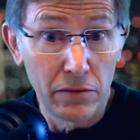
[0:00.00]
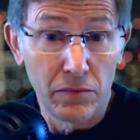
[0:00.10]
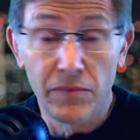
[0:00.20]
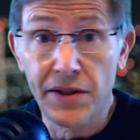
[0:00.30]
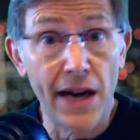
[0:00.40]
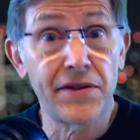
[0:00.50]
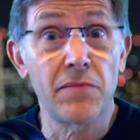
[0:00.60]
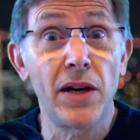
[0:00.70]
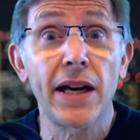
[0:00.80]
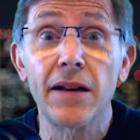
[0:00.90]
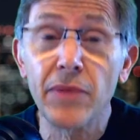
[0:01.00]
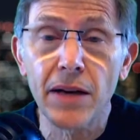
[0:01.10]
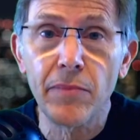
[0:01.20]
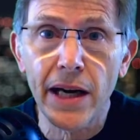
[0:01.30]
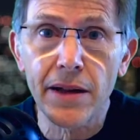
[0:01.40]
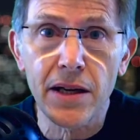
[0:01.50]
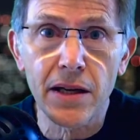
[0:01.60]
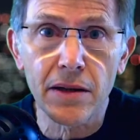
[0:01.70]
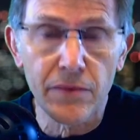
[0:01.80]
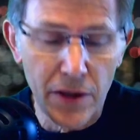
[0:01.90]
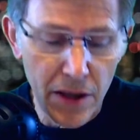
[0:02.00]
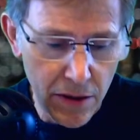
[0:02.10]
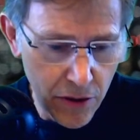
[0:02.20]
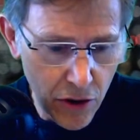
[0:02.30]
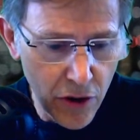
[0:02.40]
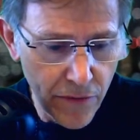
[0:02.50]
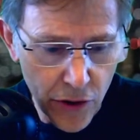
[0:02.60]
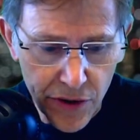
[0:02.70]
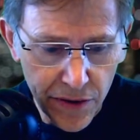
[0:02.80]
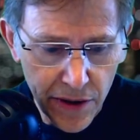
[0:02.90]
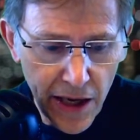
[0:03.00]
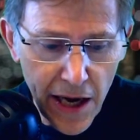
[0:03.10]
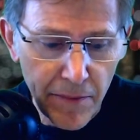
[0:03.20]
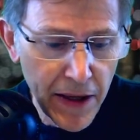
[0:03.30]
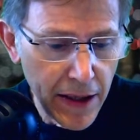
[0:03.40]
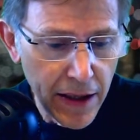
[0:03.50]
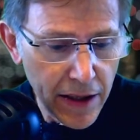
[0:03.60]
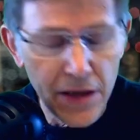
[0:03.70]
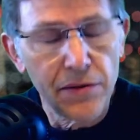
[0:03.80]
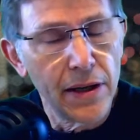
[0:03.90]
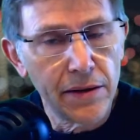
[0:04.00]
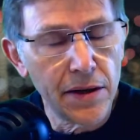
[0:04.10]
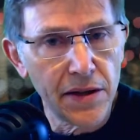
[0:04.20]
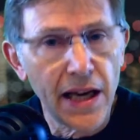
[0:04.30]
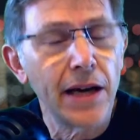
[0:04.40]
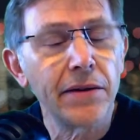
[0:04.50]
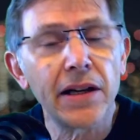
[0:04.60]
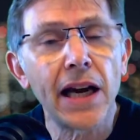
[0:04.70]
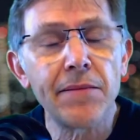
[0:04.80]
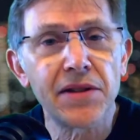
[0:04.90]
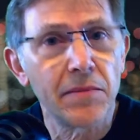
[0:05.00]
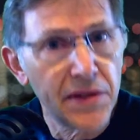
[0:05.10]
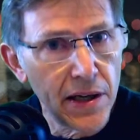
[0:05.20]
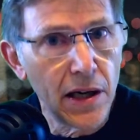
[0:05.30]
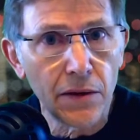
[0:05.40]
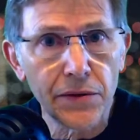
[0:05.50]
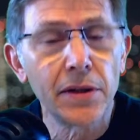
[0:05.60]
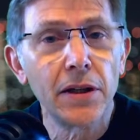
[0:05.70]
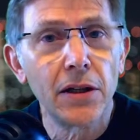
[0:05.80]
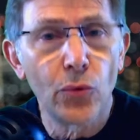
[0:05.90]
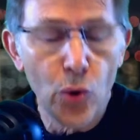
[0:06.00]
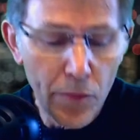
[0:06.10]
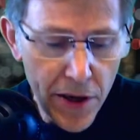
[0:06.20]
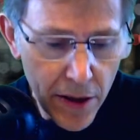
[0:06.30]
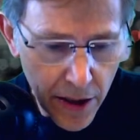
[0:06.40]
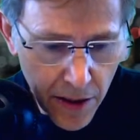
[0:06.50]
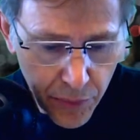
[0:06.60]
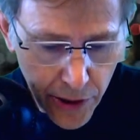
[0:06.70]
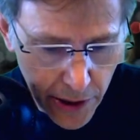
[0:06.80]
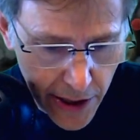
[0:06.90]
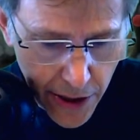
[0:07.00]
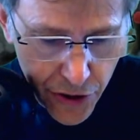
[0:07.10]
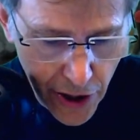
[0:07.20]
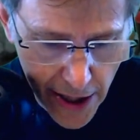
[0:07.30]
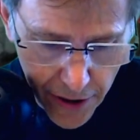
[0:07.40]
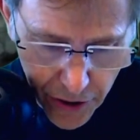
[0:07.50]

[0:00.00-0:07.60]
save some money and buy the current versions of the game, because again, the games themselves will be completely unchanged.